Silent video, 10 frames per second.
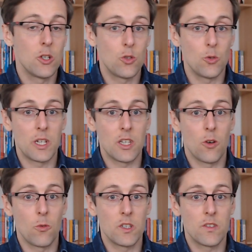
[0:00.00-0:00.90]
doing
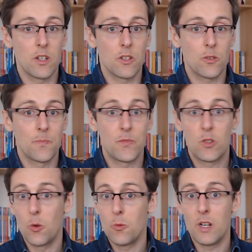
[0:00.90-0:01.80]
your research.
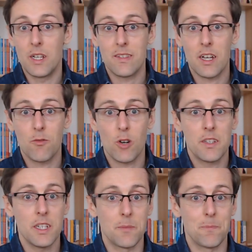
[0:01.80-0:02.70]
So let's dive
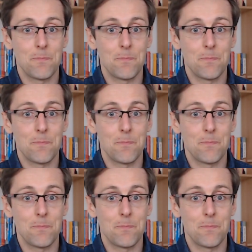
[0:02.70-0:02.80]
right in.